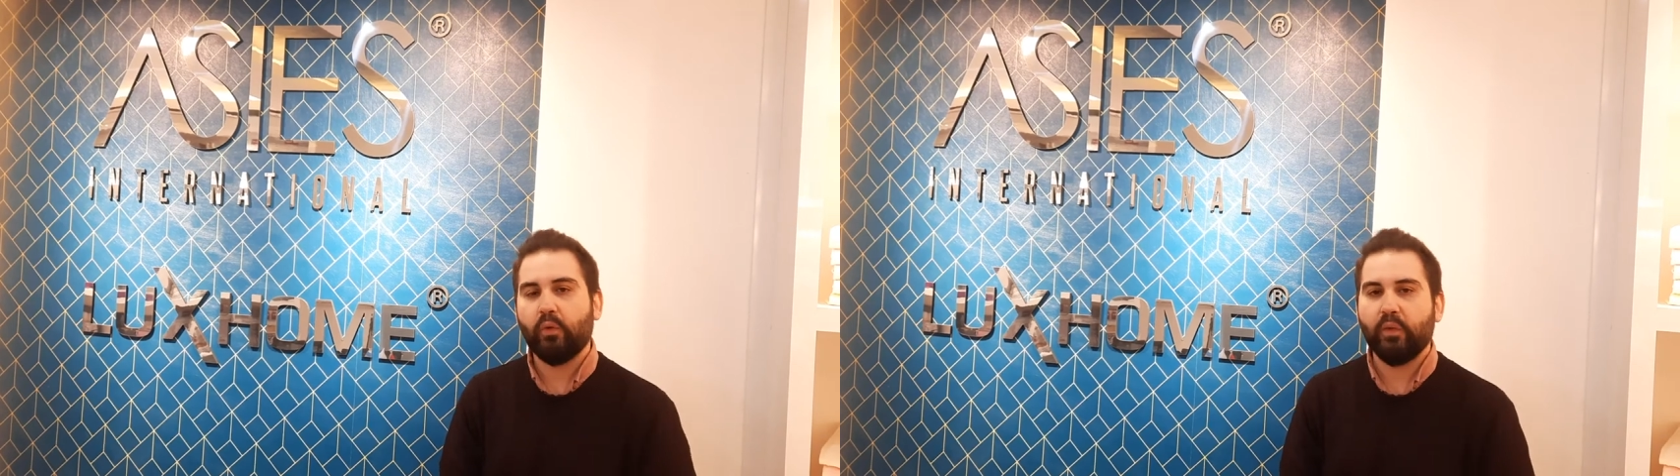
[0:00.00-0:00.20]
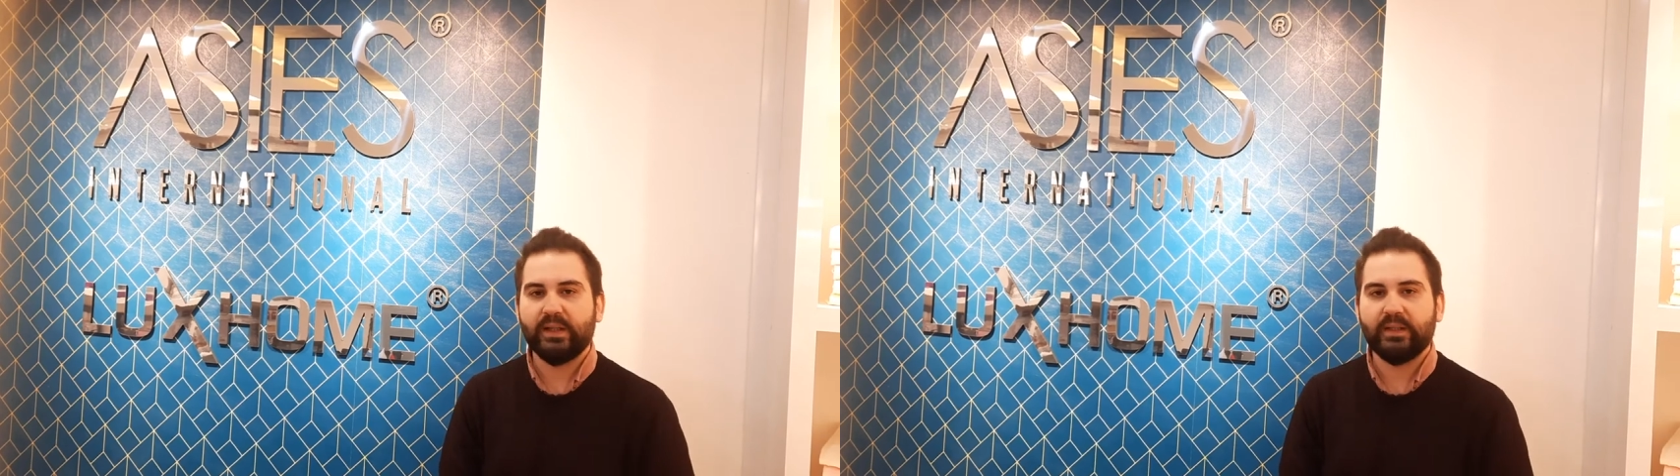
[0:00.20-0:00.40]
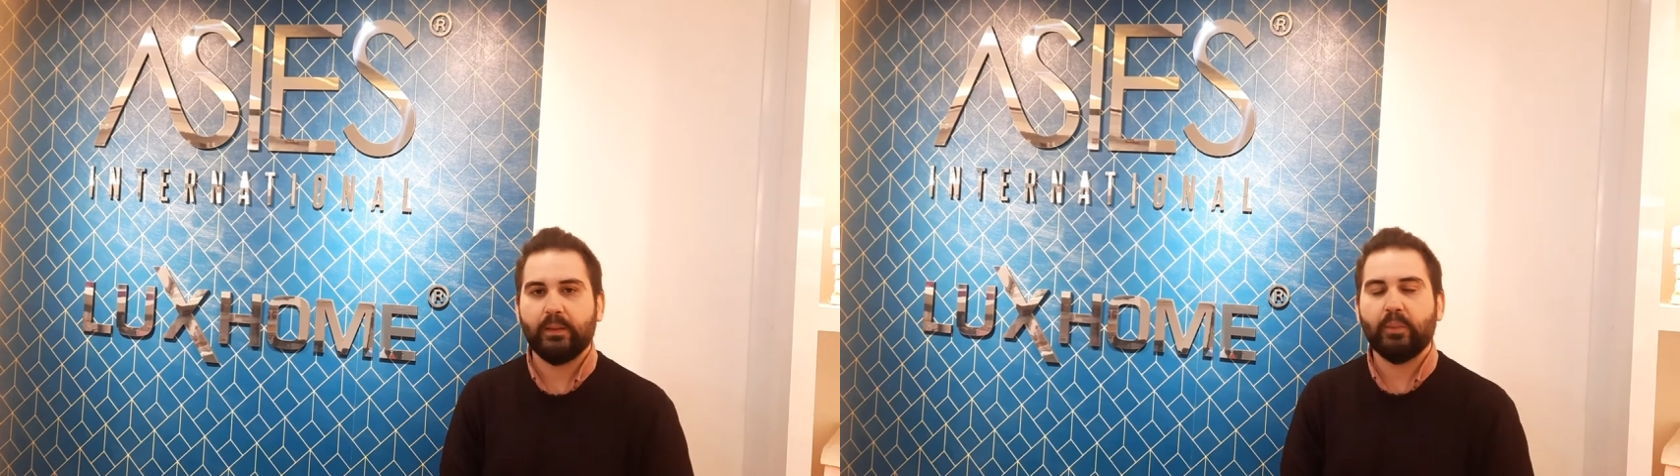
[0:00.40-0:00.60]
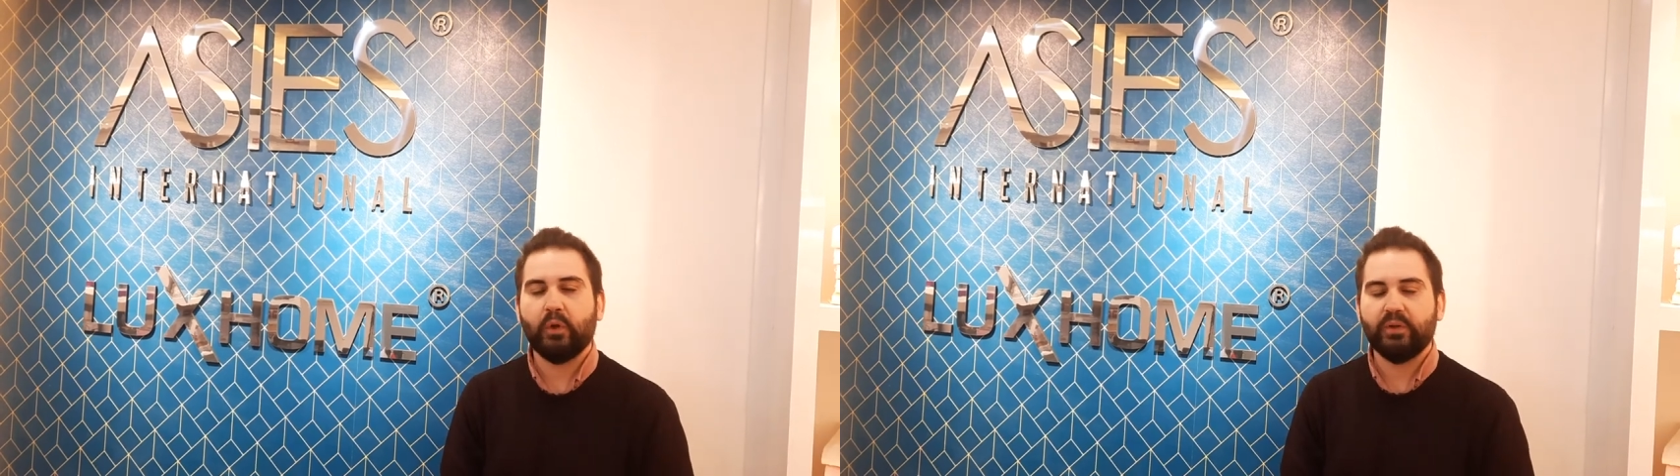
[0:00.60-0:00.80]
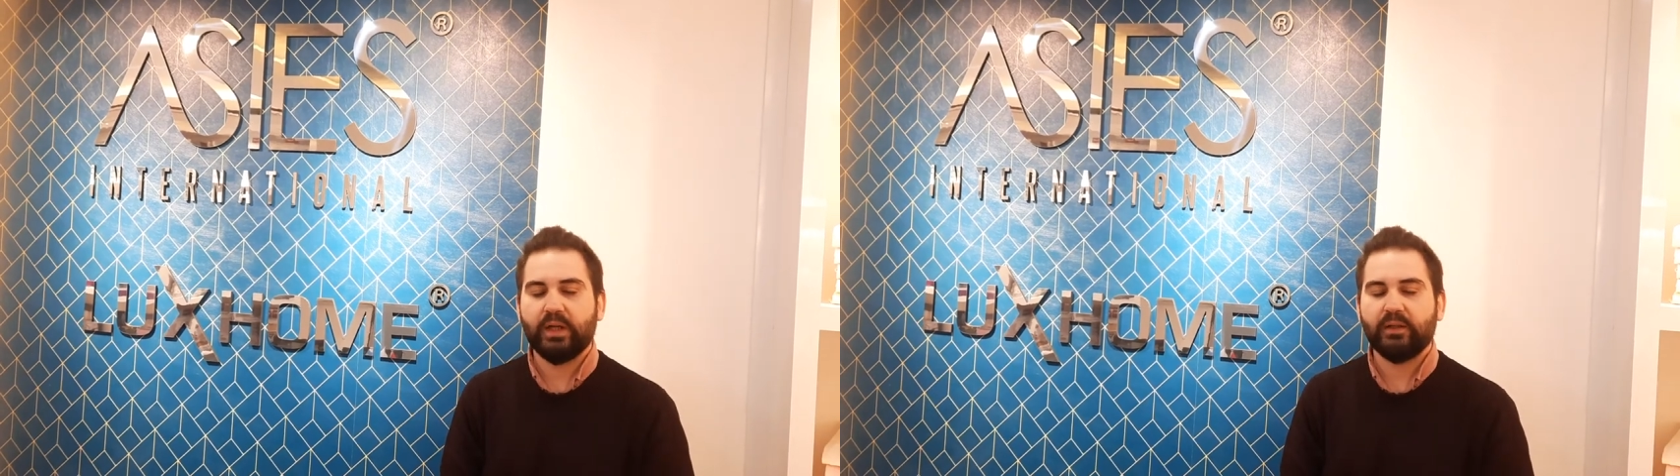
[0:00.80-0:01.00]
WhatsApp
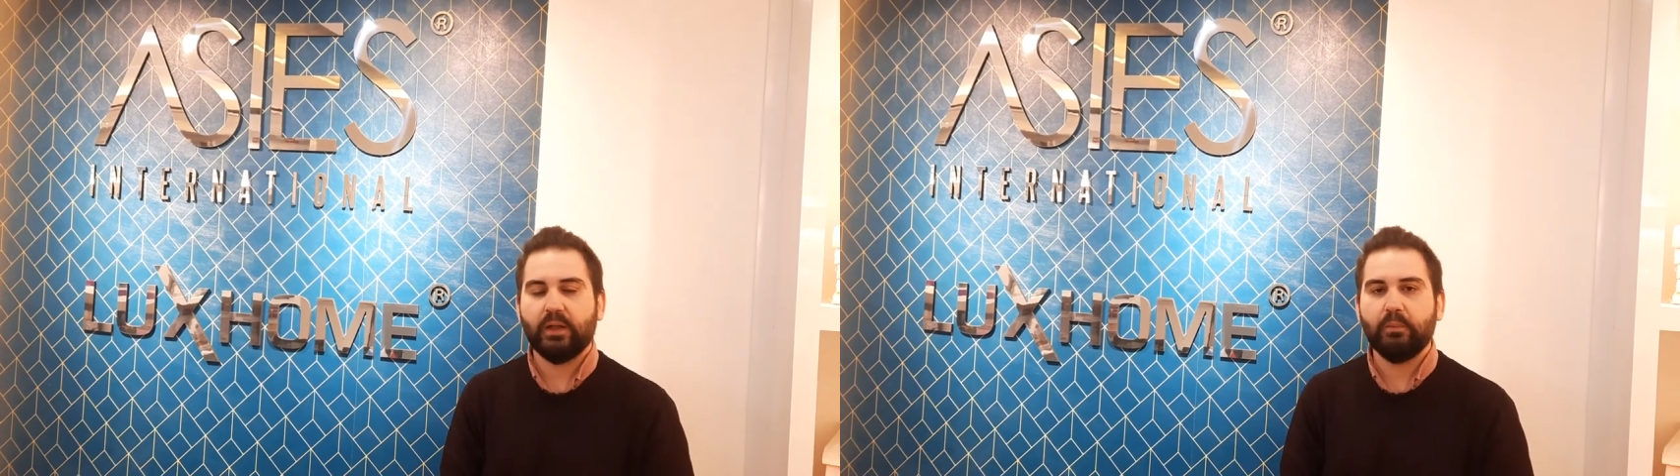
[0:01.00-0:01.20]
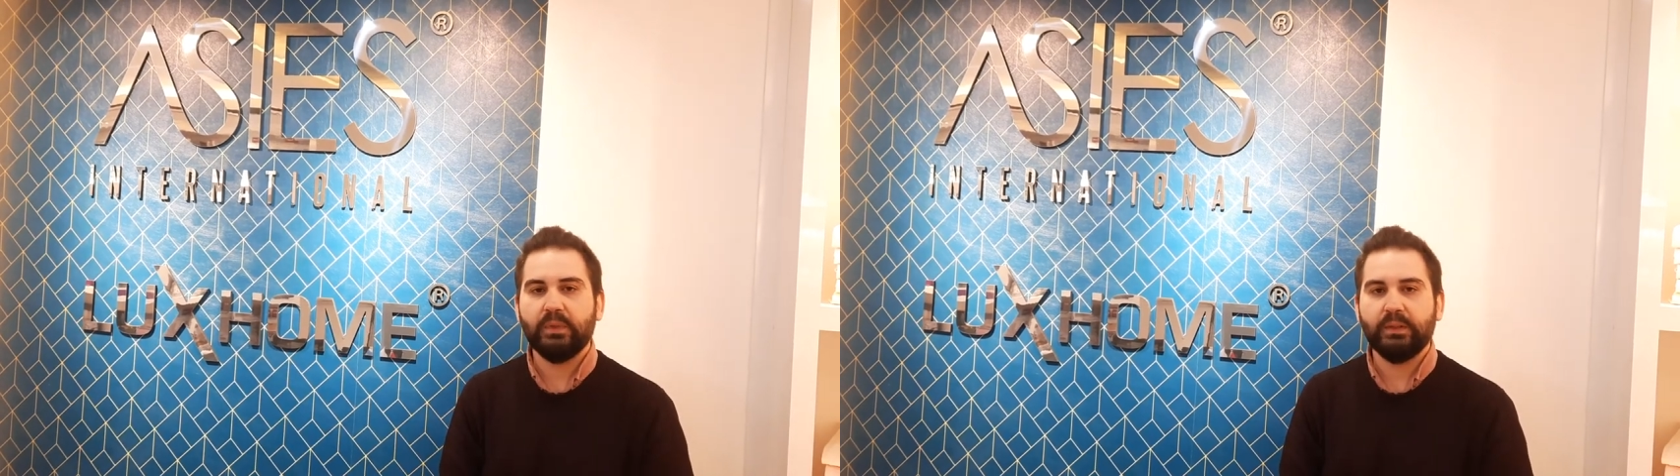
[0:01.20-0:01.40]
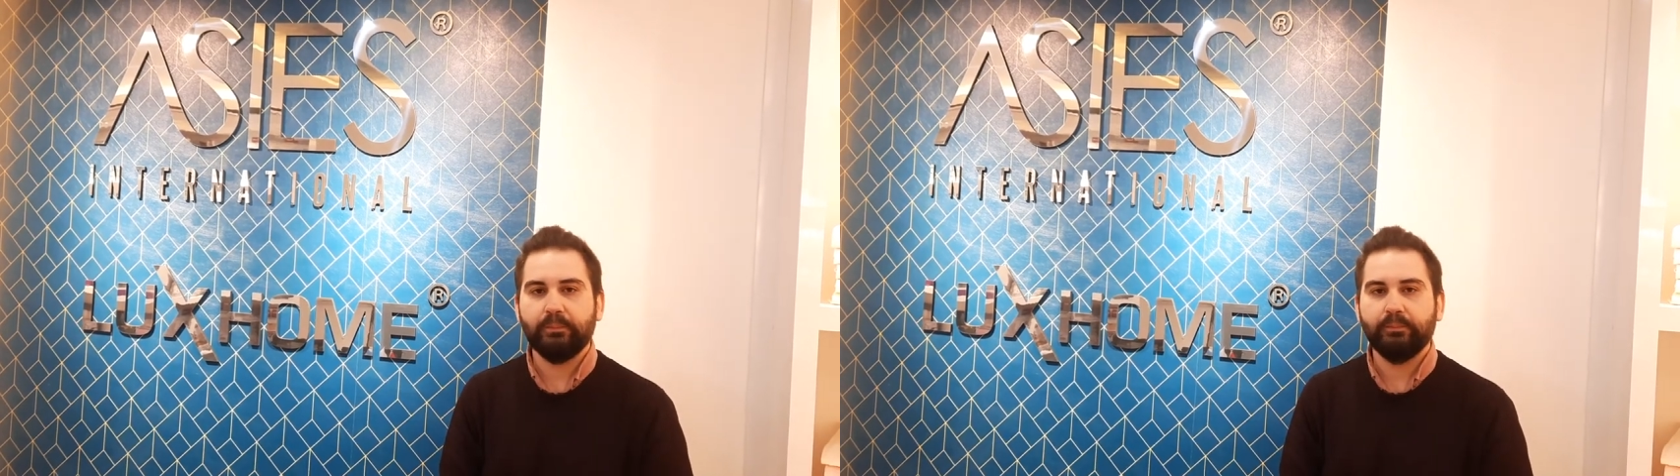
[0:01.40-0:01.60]
contact number.